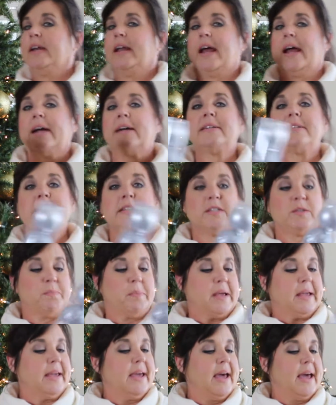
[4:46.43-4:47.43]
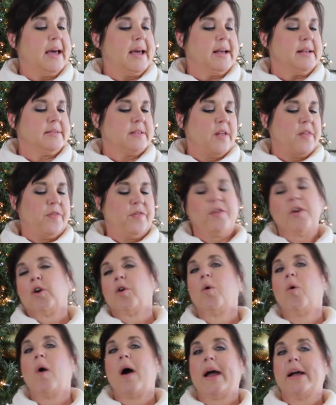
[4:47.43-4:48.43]
next is because they're
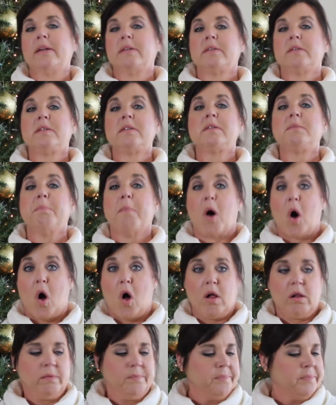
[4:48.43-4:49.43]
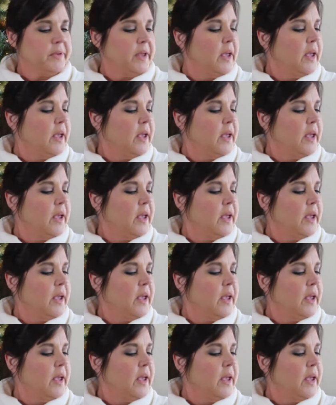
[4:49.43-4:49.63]
quite small,